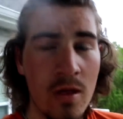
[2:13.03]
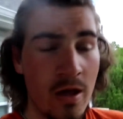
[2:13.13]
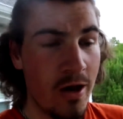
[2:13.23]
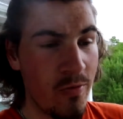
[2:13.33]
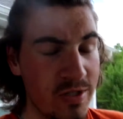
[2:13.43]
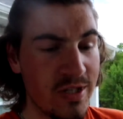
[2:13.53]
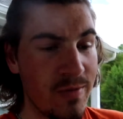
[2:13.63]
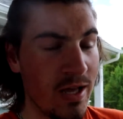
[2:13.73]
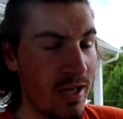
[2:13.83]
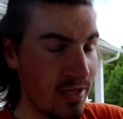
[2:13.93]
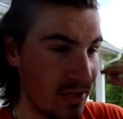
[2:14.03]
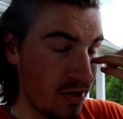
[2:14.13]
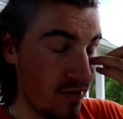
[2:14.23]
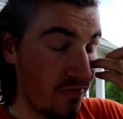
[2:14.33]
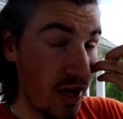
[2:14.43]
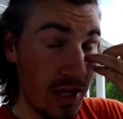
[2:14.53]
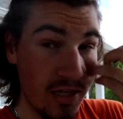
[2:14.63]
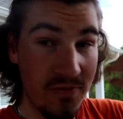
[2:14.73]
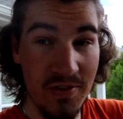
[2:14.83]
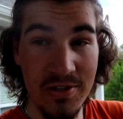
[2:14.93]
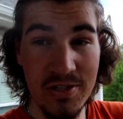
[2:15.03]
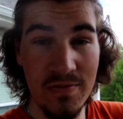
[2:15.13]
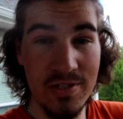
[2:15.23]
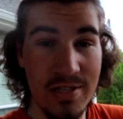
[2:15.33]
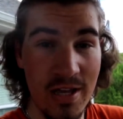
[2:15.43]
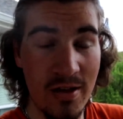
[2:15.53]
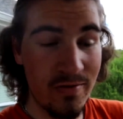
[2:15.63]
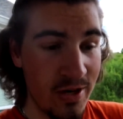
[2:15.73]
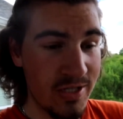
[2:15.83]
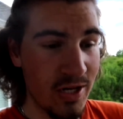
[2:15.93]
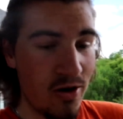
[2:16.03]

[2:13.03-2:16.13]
Alright, what's up guys? Finally got the fenders off just now. Here's how the